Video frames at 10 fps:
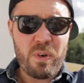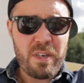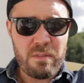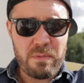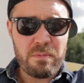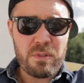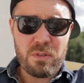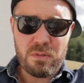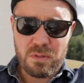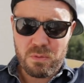where they've been
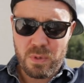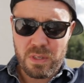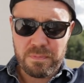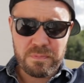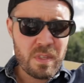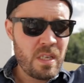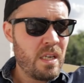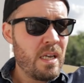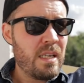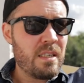produced as well.
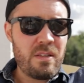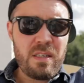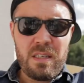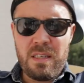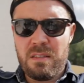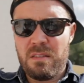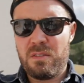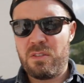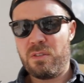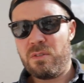Now that
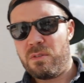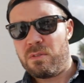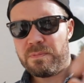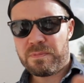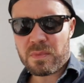isn't to,